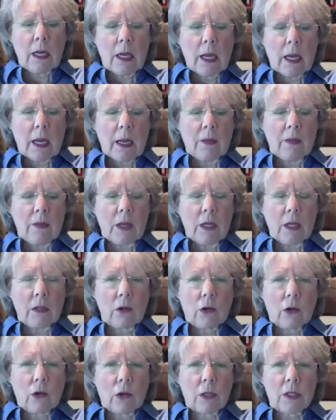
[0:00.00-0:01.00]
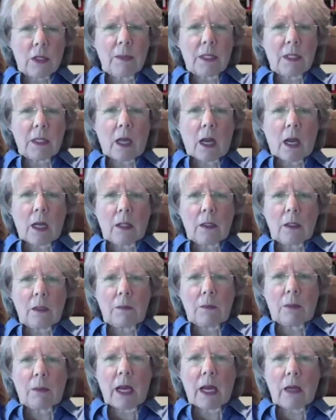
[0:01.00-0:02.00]
And then Christmas
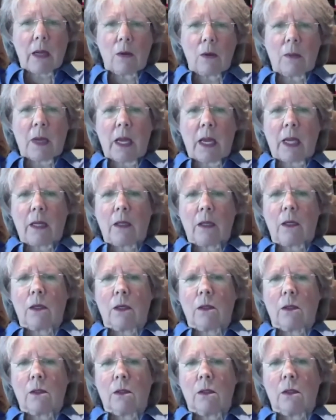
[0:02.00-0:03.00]
Island, Pango Pango,